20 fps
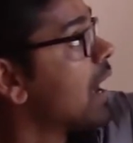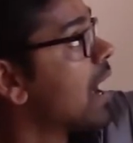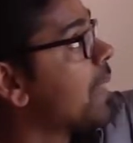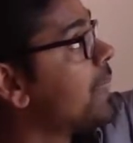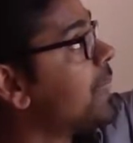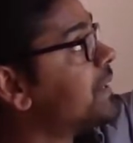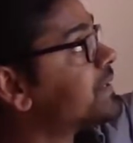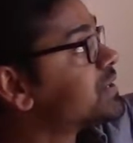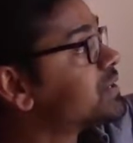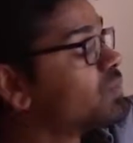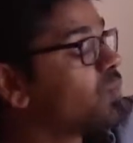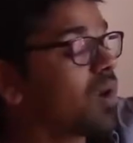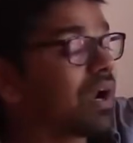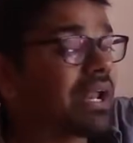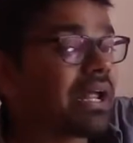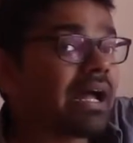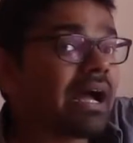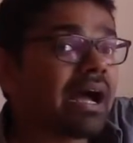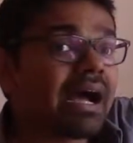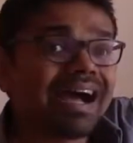and this is
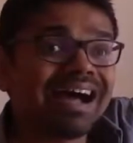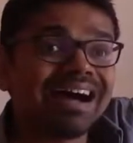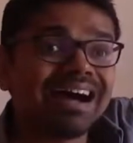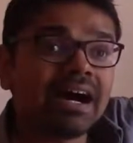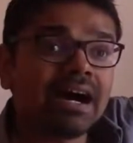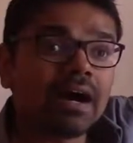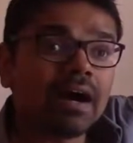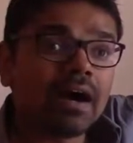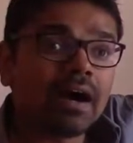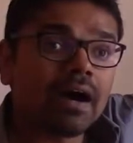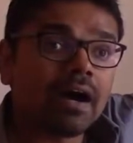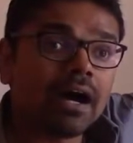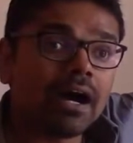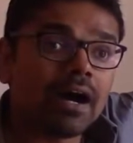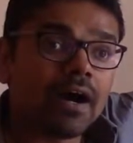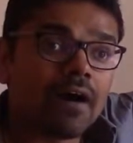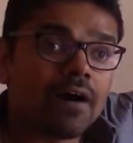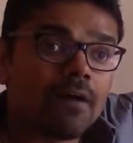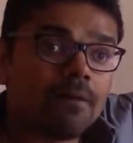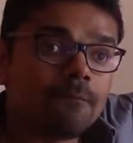what
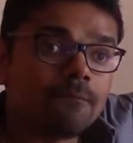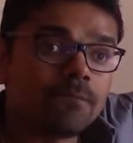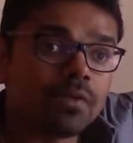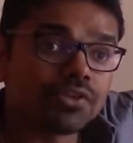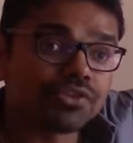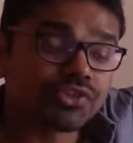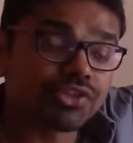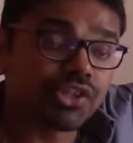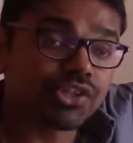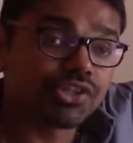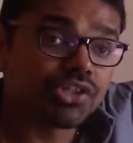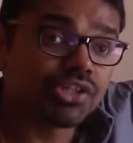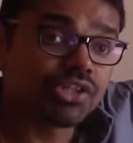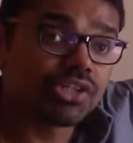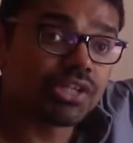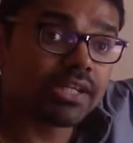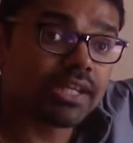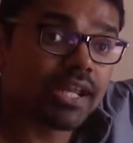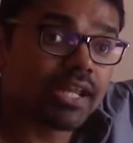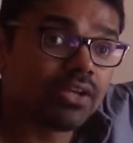a search
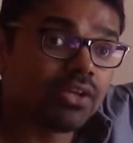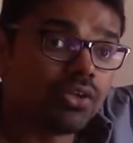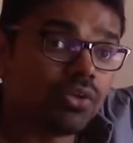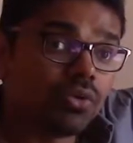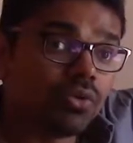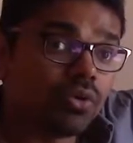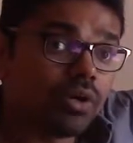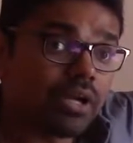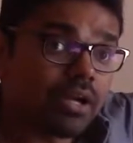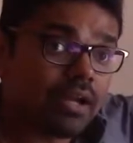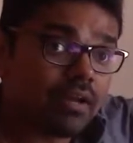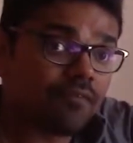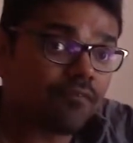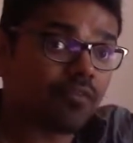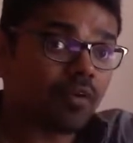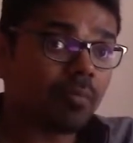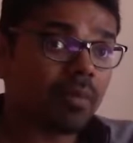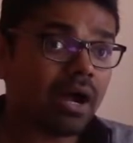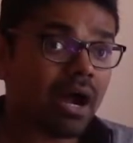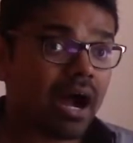engine can do
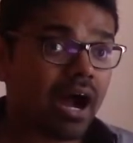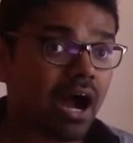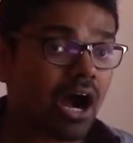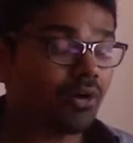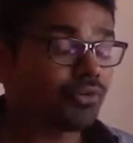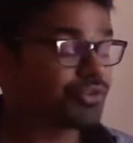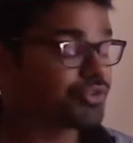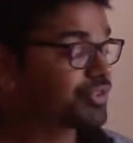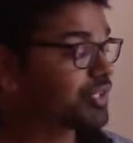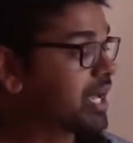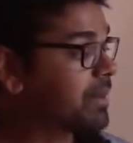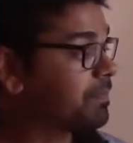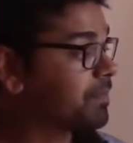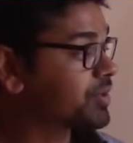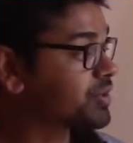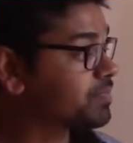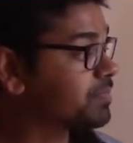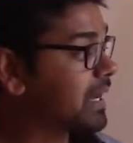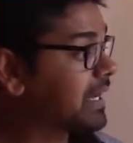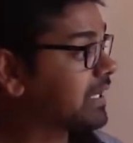from an outside
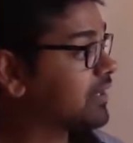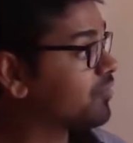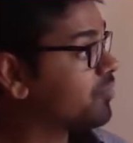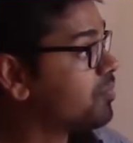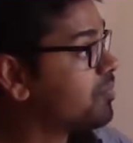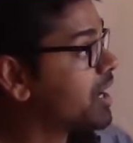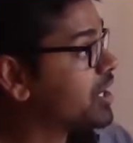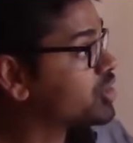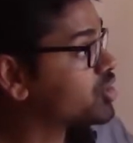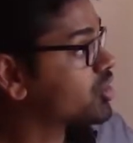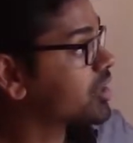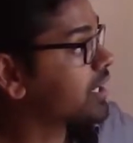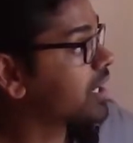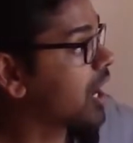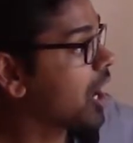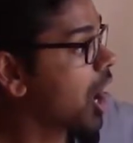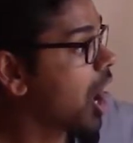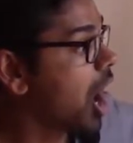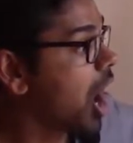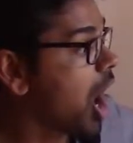perspective,
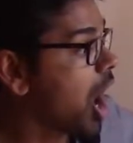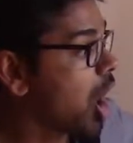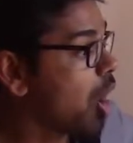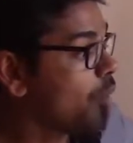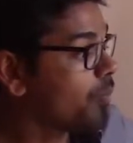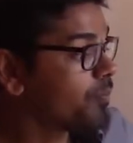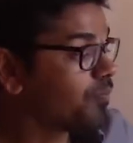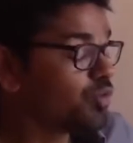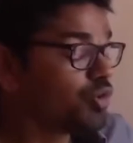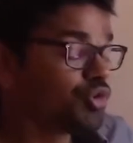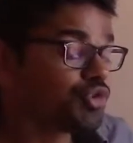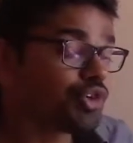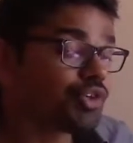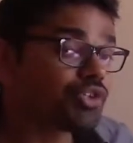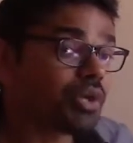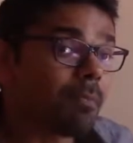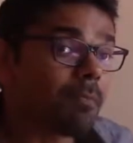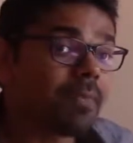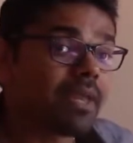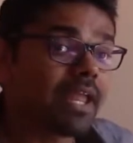measuring how
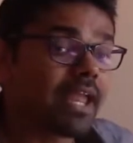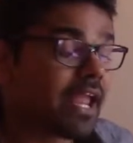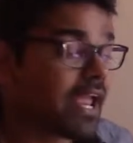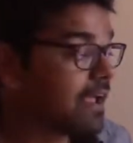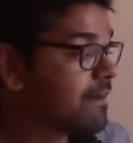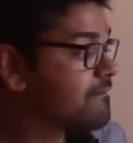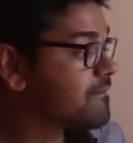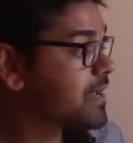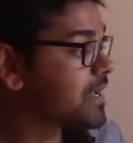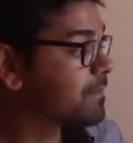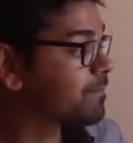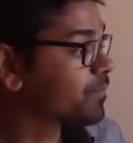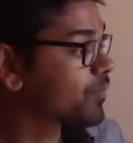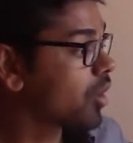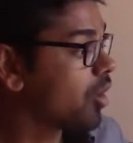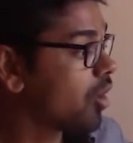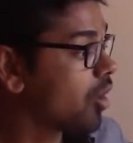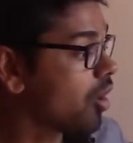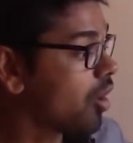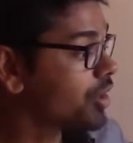users are behaving
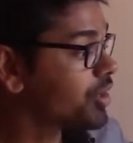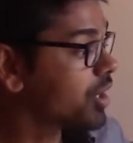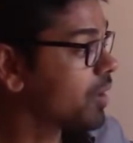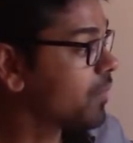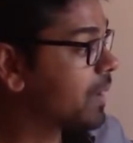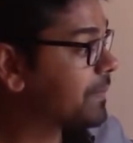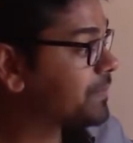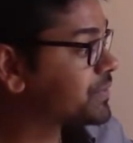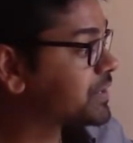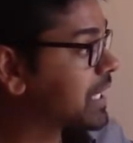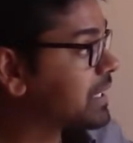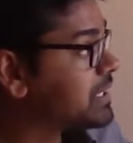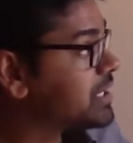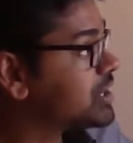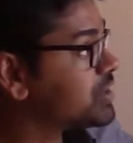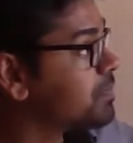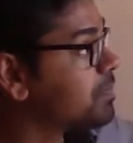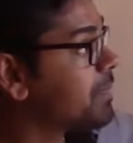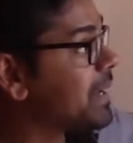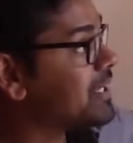on your website
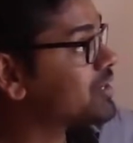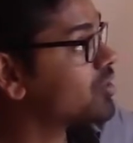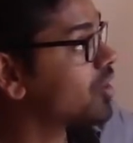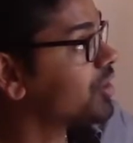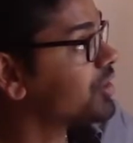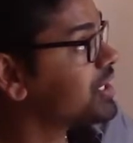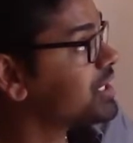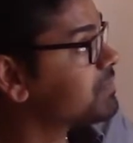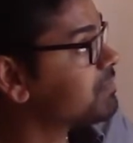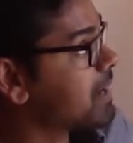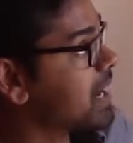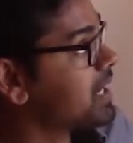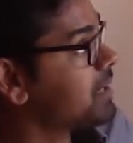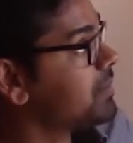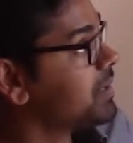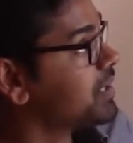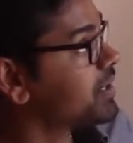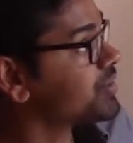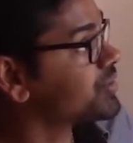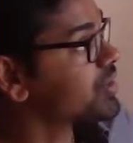just based on these
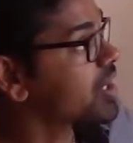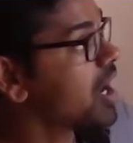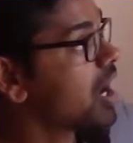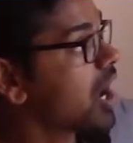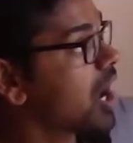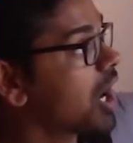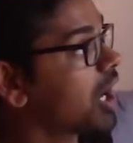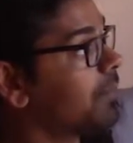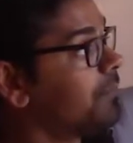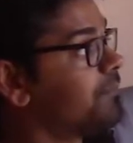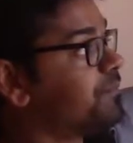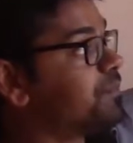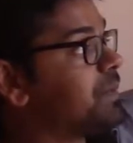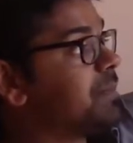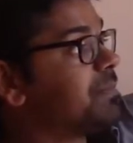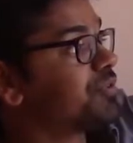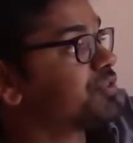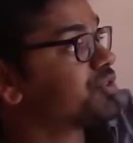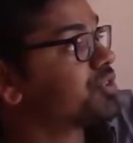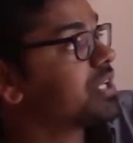parameters. Are
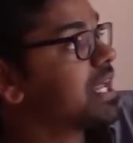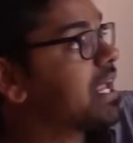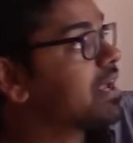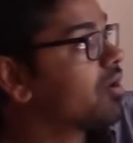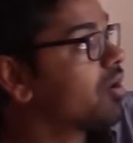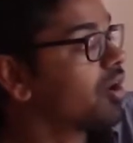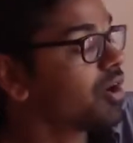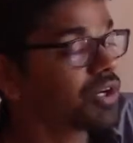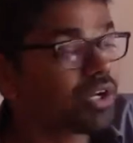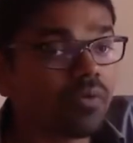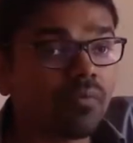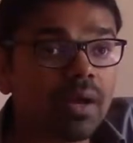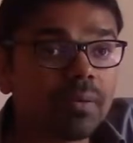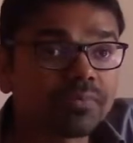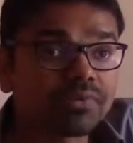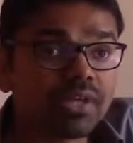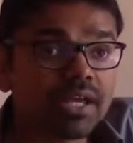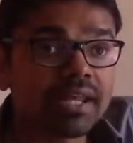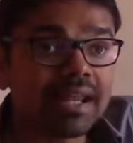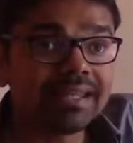people staying on your
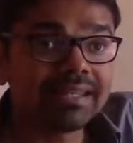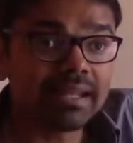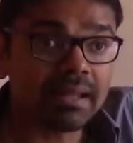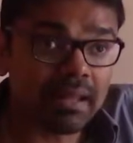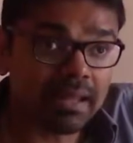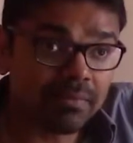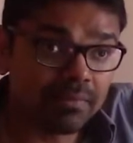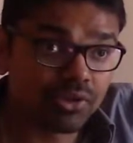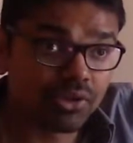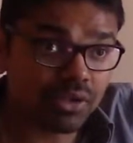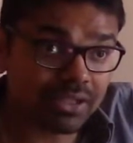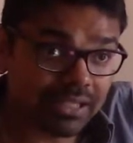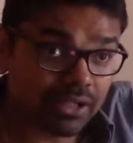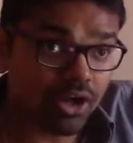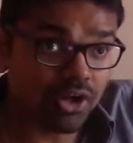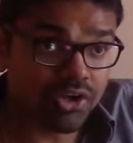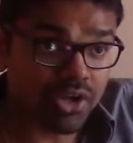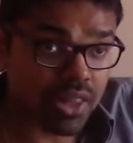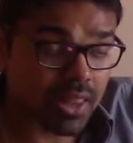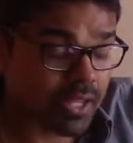website and they're able to
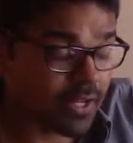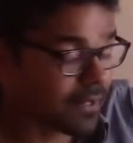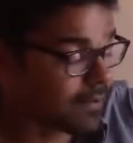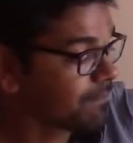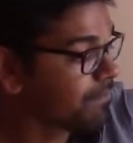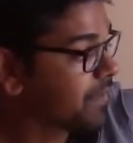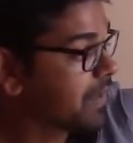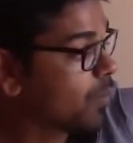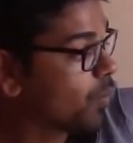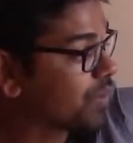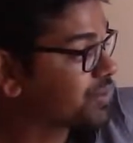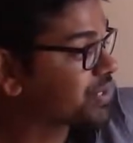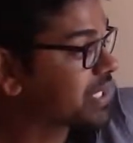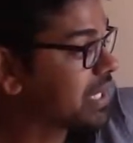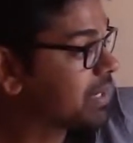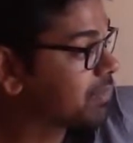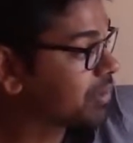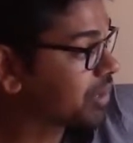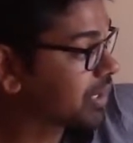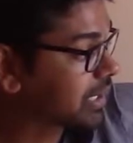click on your link? And once
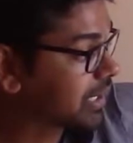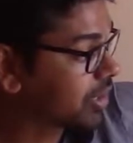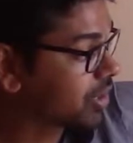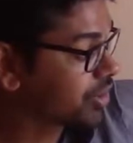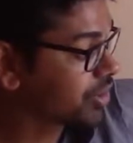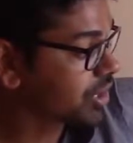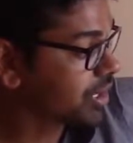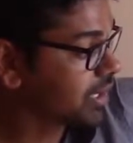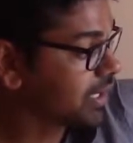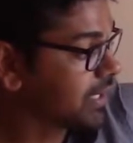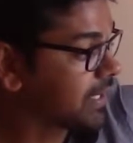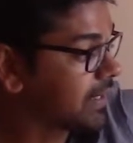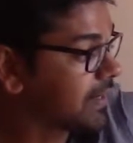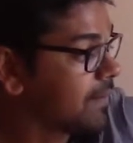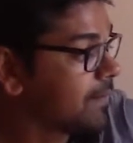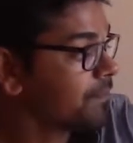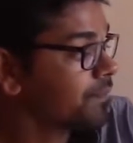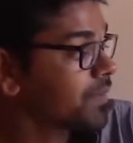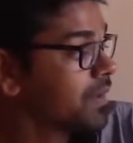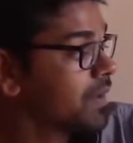they're able to click on your link,